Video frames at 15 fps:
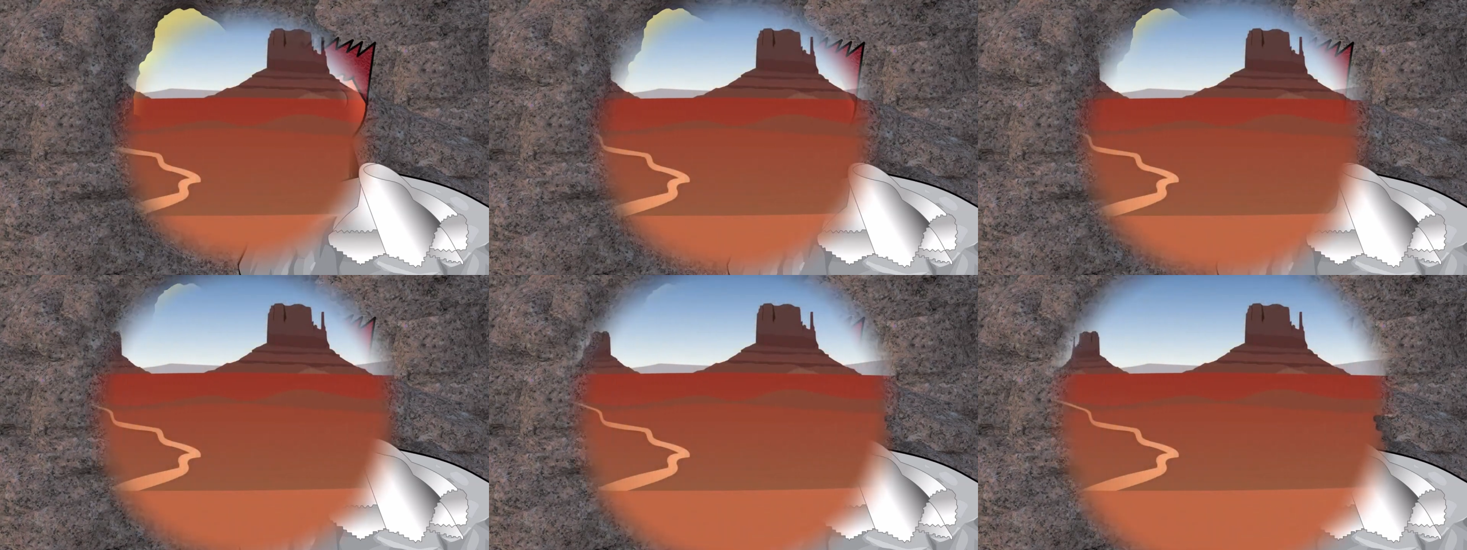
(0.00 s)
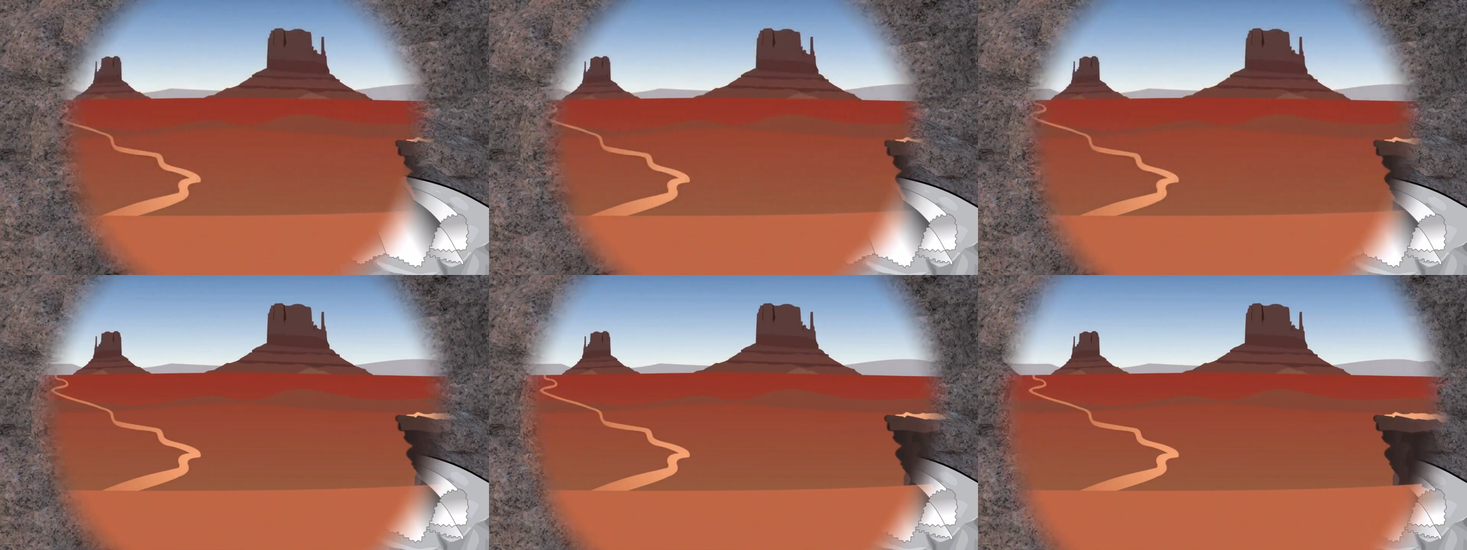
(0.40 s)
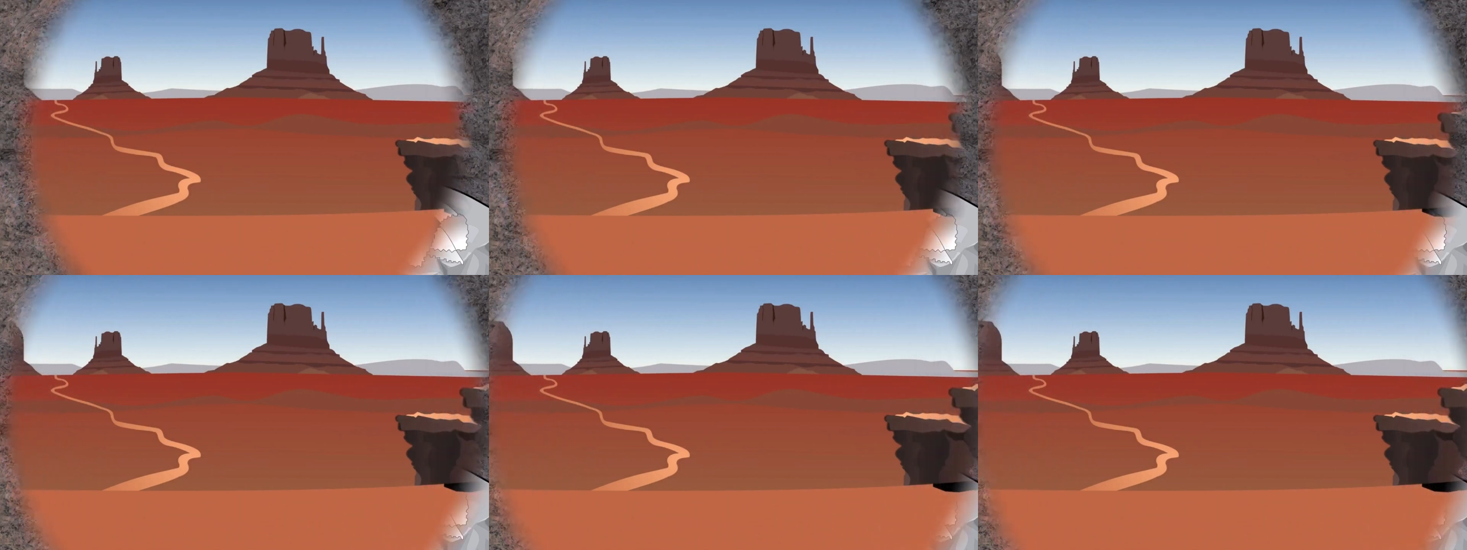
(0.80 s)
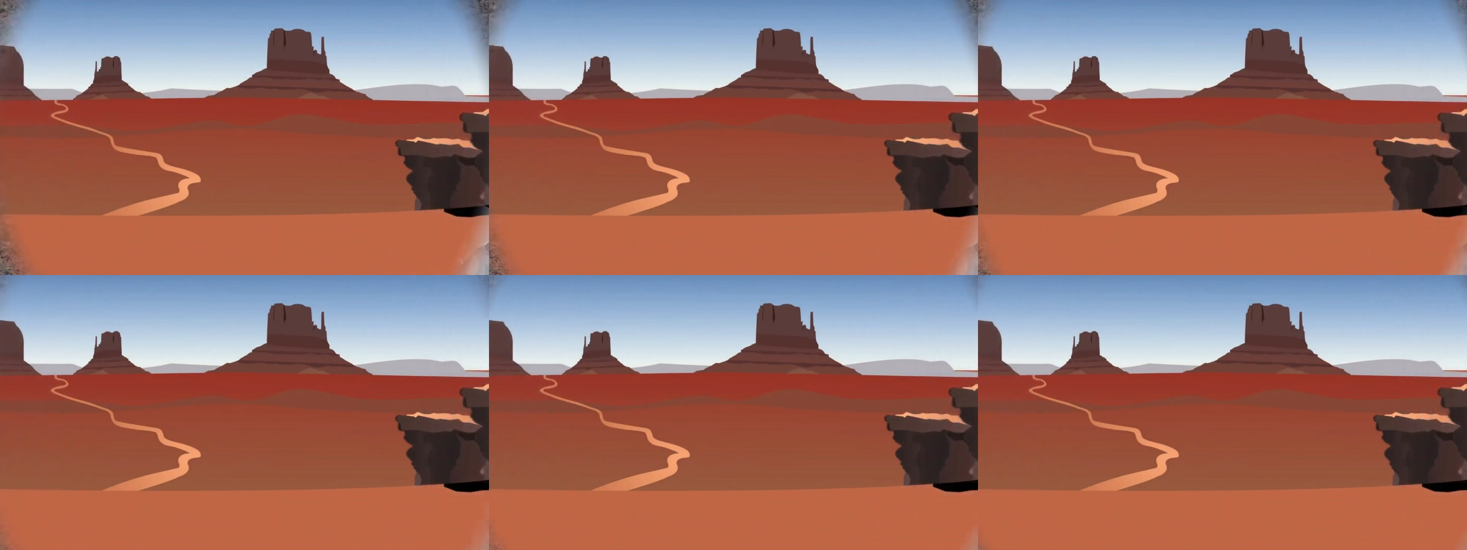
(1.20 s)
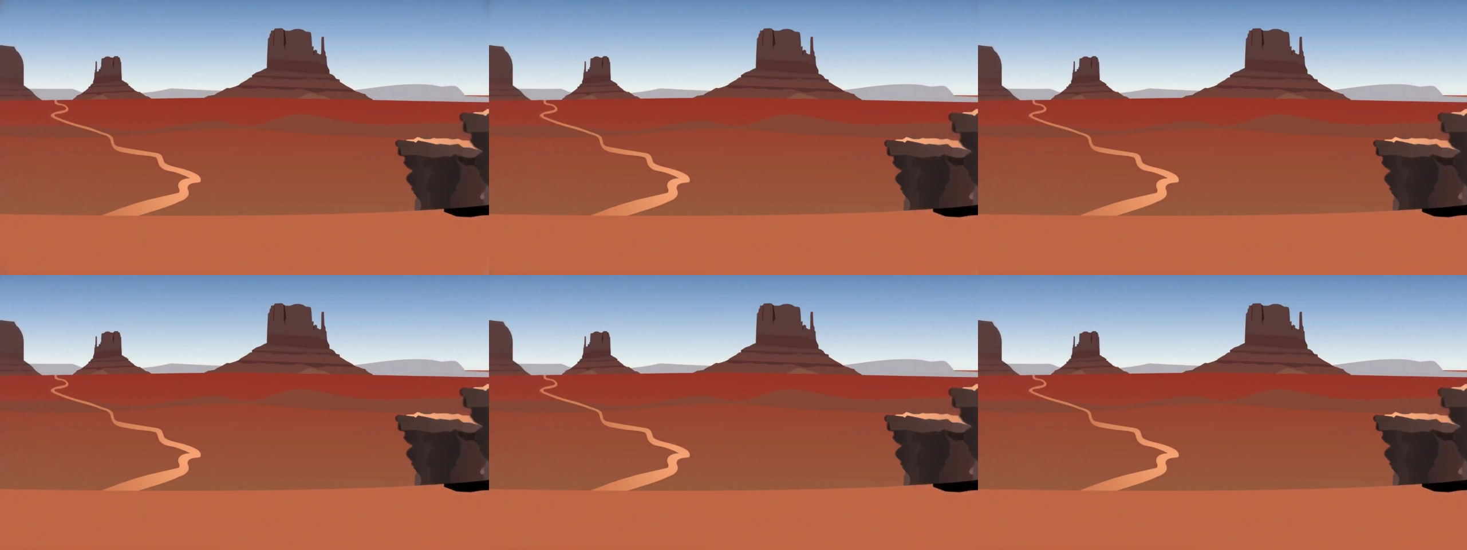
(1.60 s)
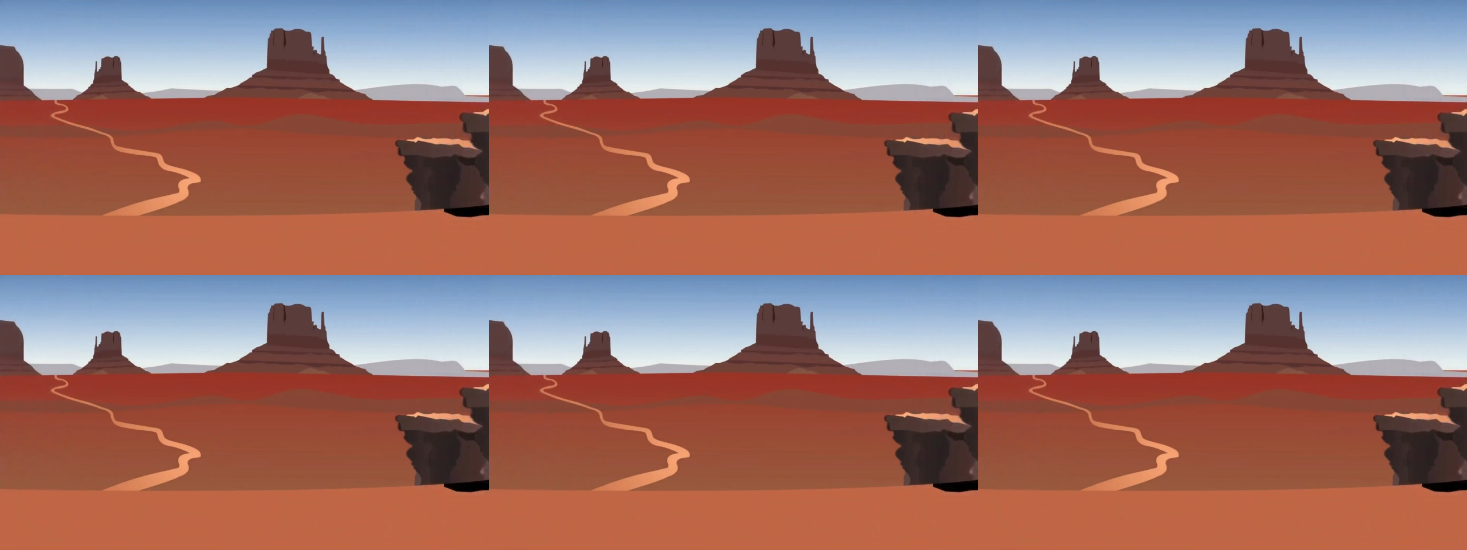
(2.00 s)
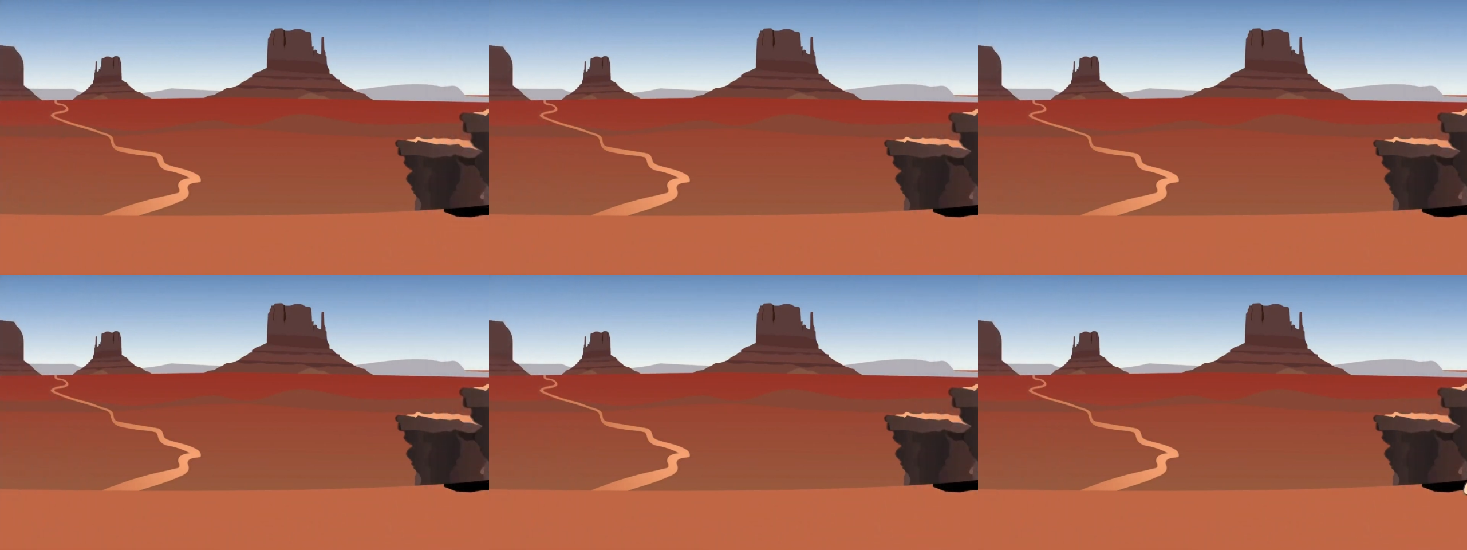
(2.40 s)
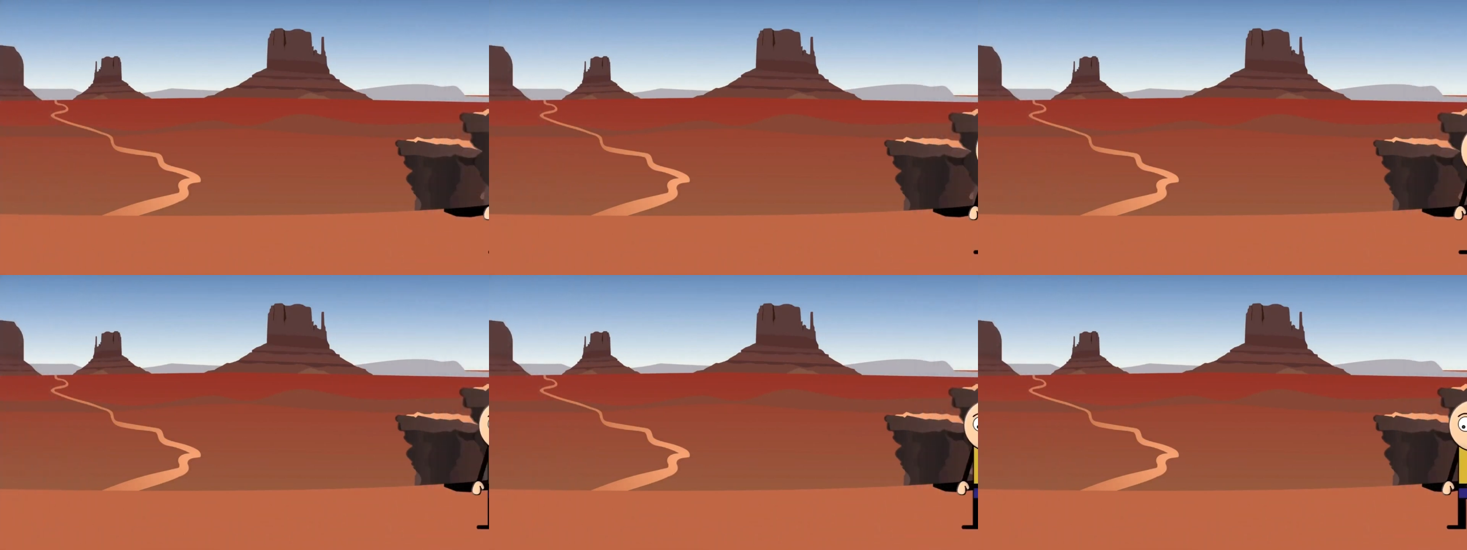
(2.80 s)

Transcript: [unreadable: no face in view]